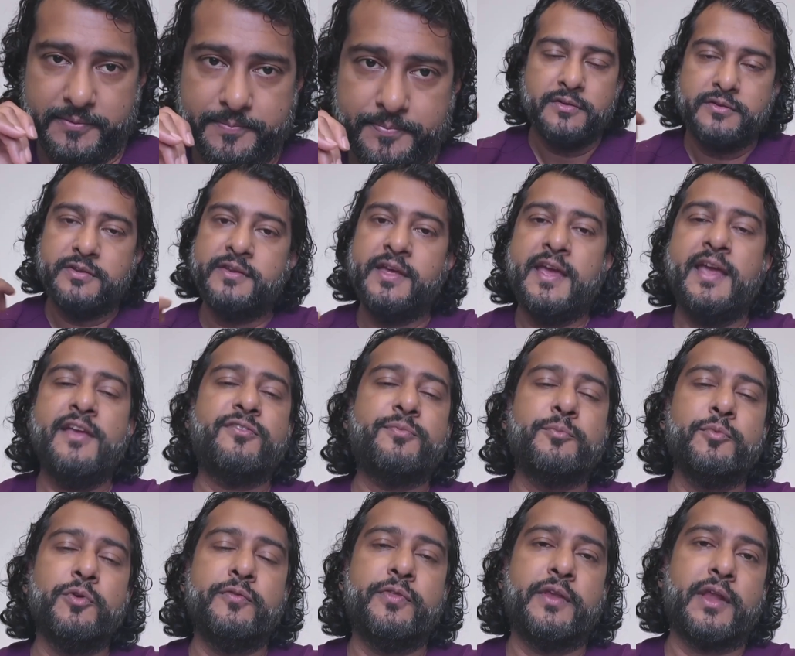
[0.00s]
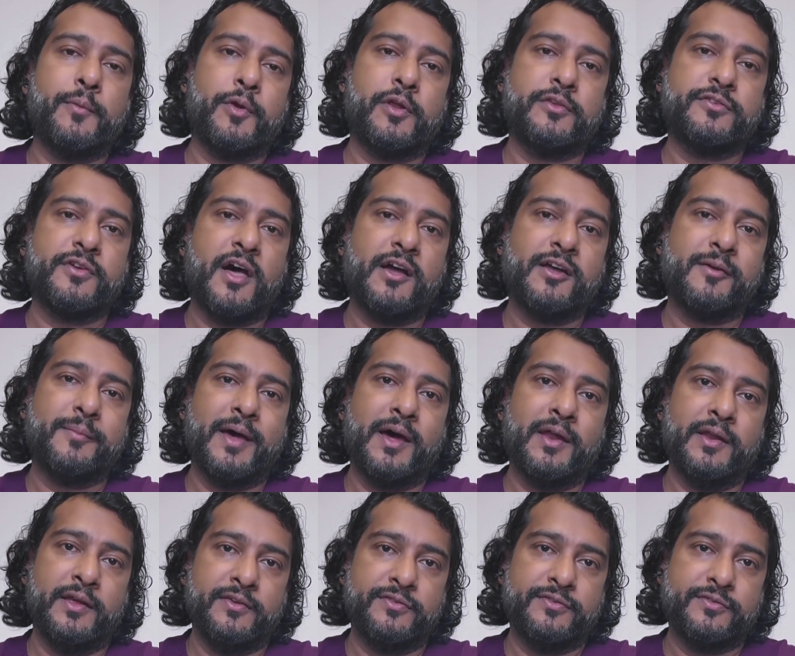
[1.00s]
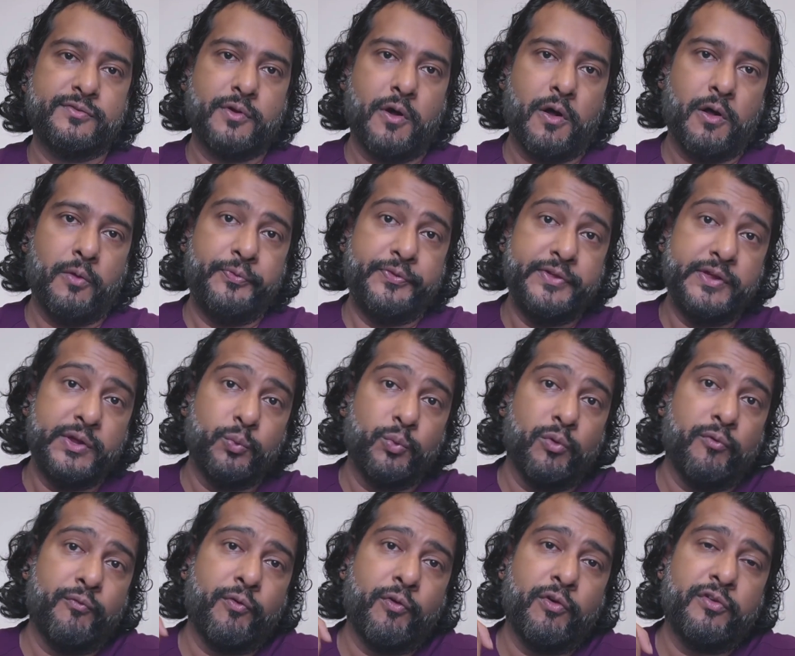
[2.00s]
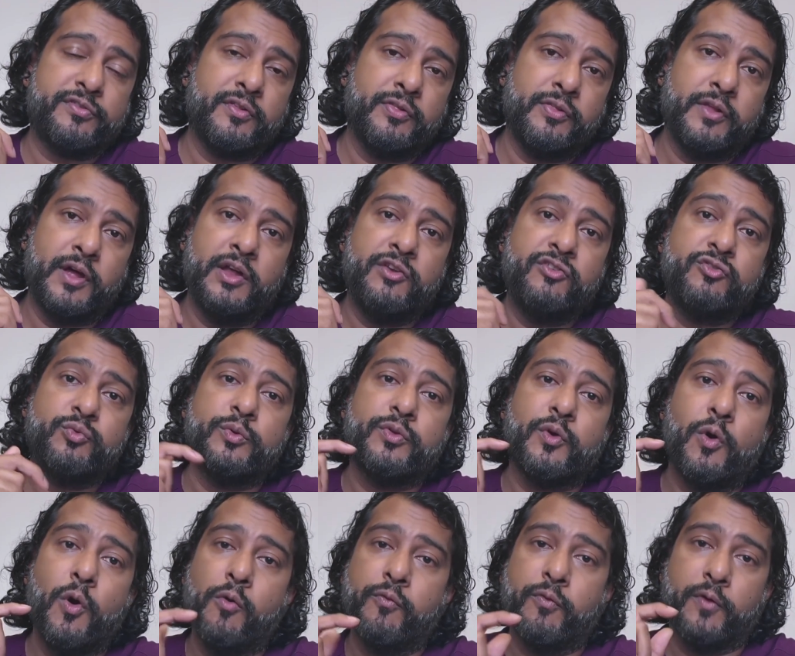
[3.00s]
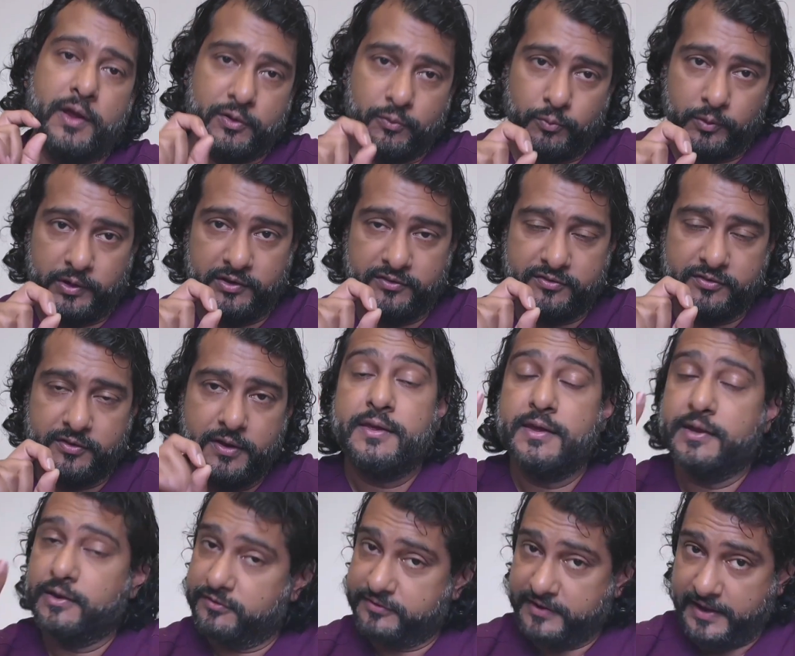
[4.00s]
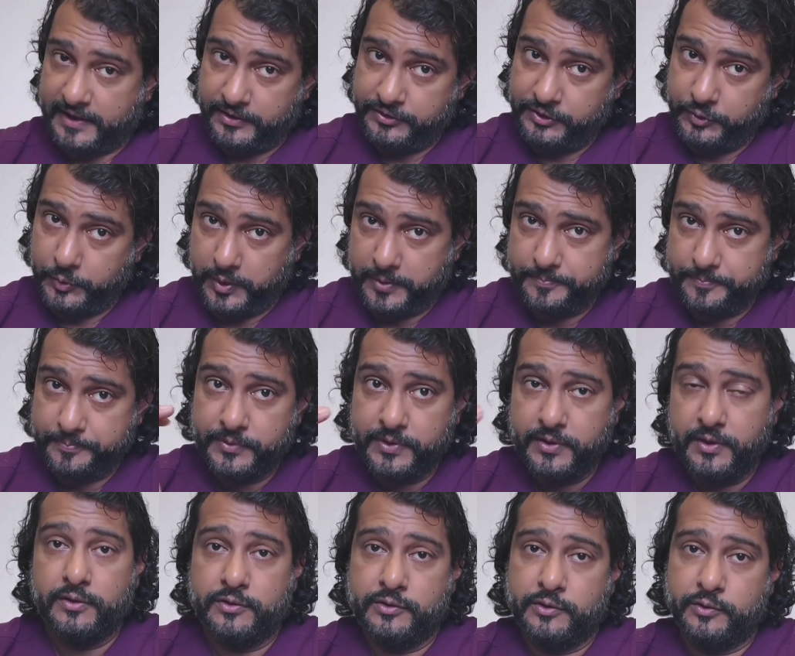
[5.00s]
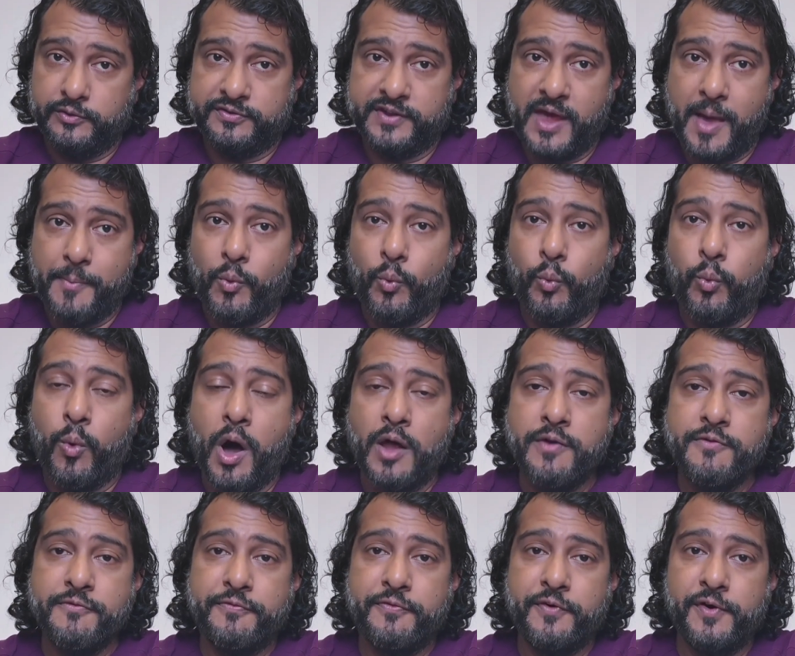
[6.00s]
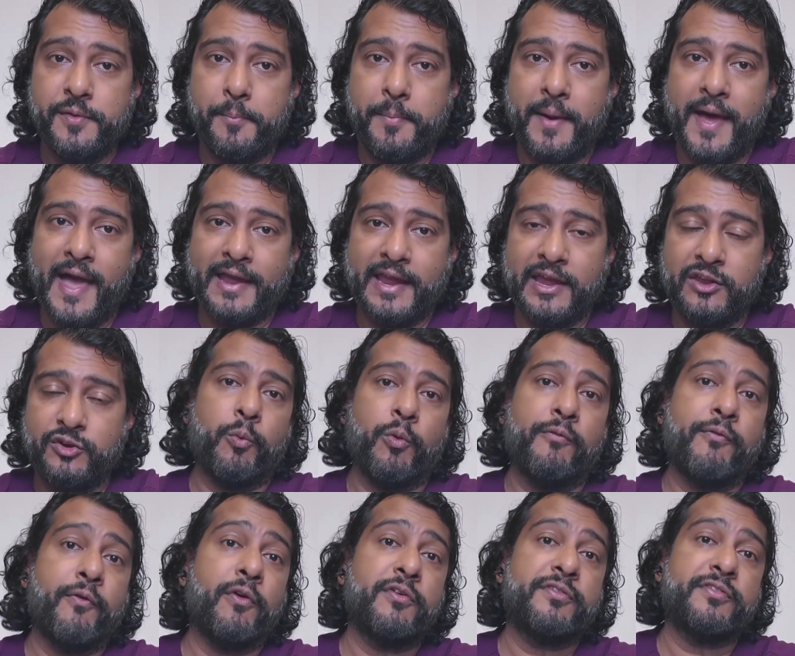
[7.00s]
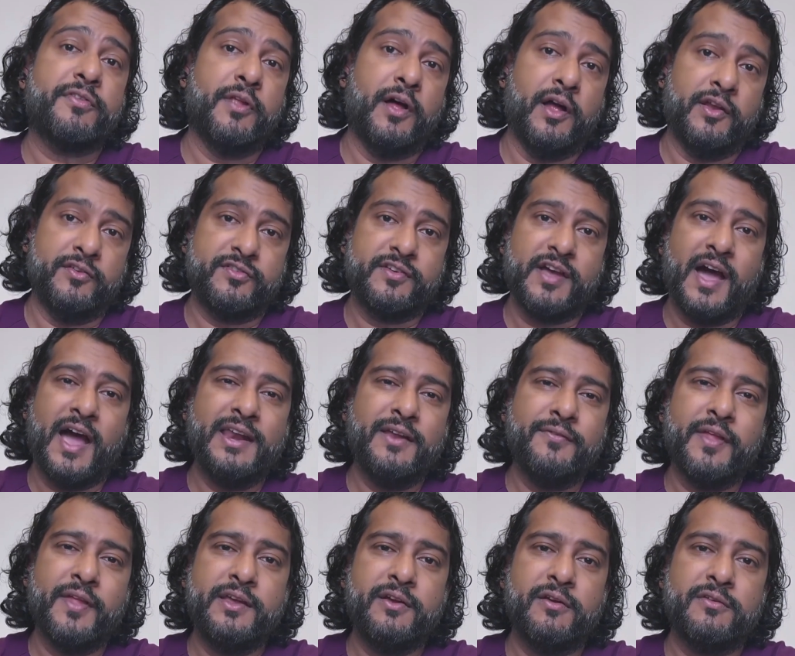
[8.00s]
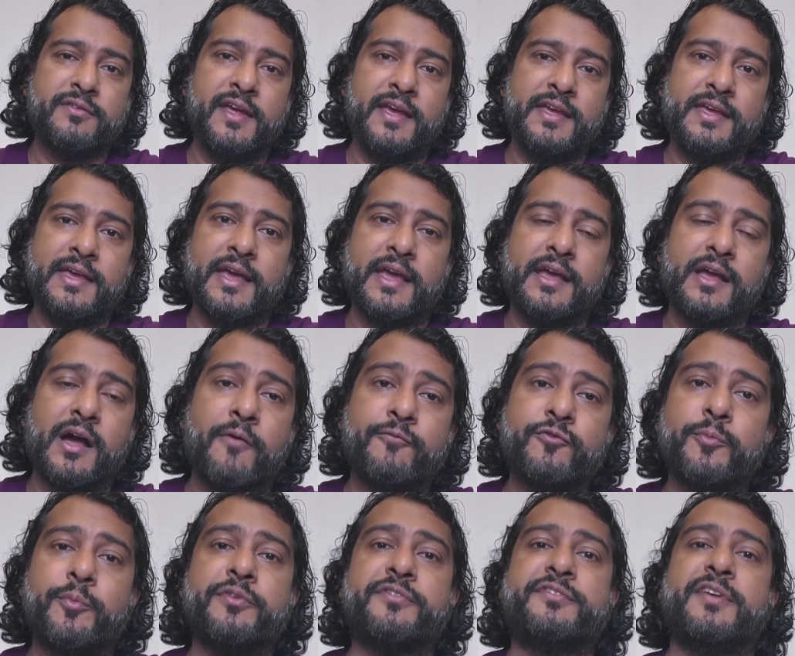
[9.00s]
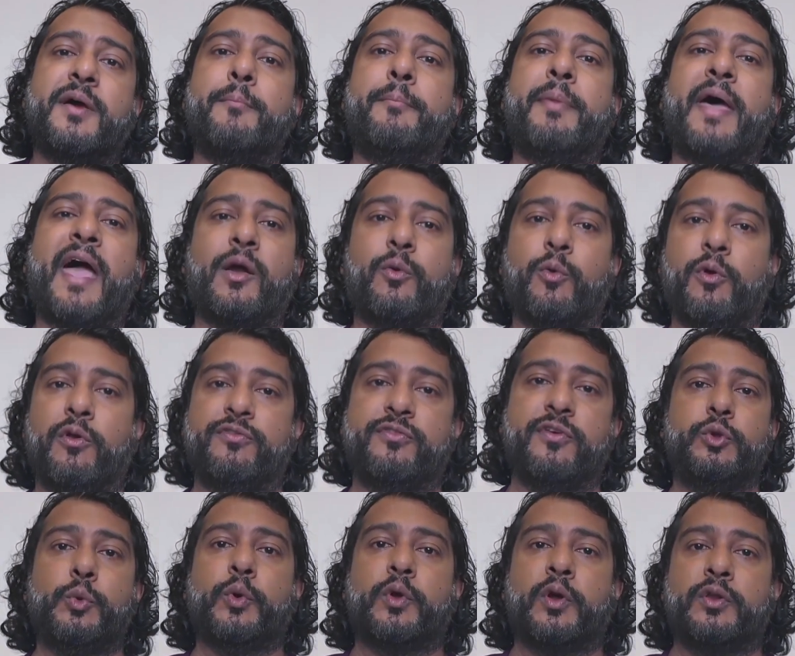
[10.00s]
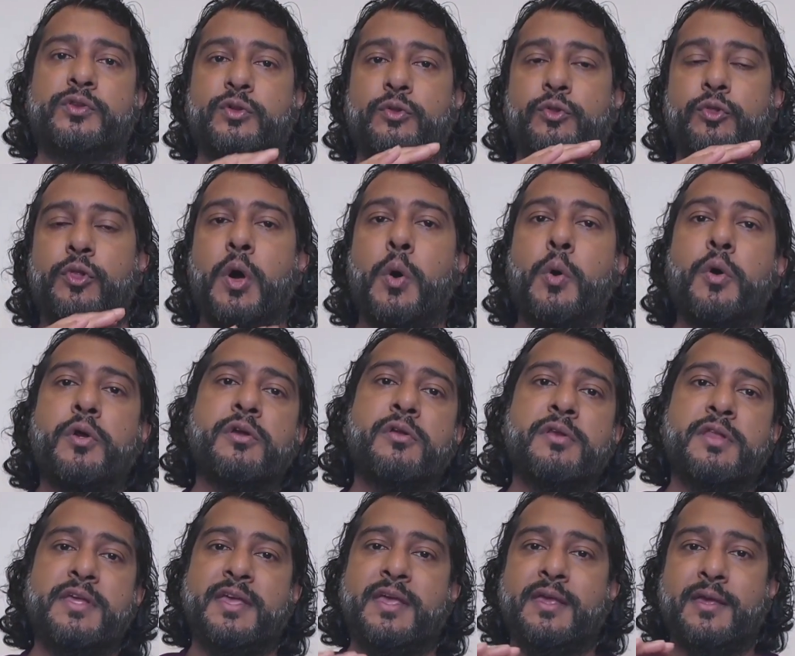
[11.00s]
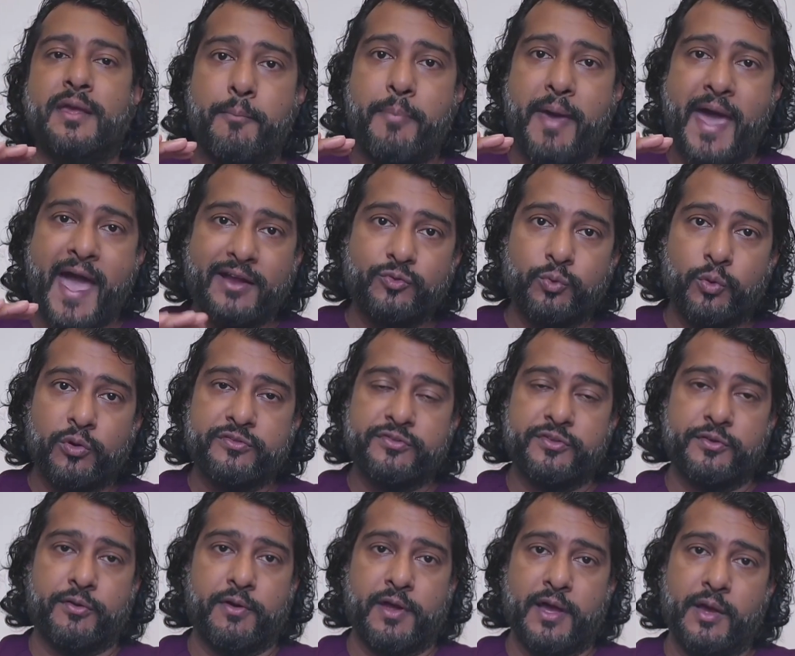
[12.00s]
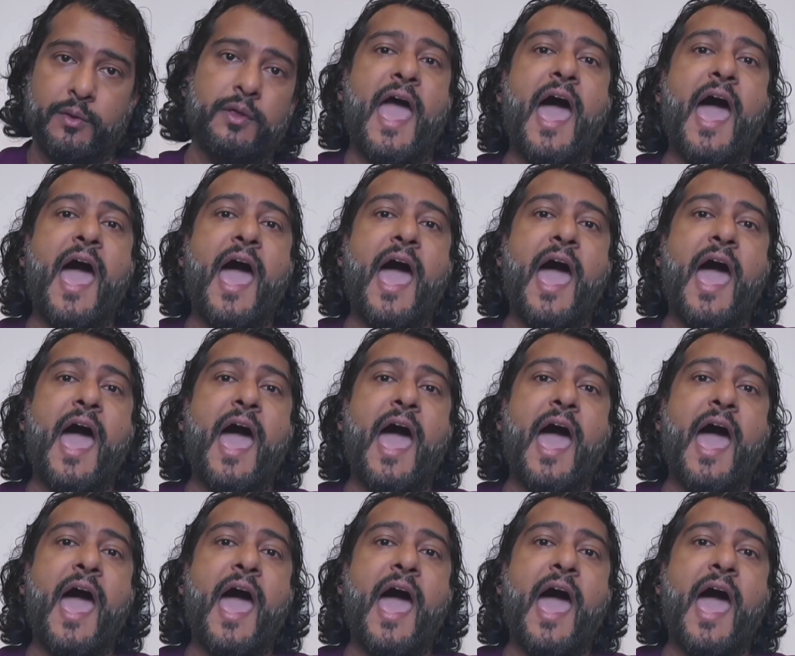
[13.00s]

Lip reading: Today's move that I want to talk about is called the reverse lunge with overhead reach. Here's how you do it. You step 1 foot back into reverse lunge, kind of like you're taking a comfortable step backwards. You are going to lower your knee back towards the ground.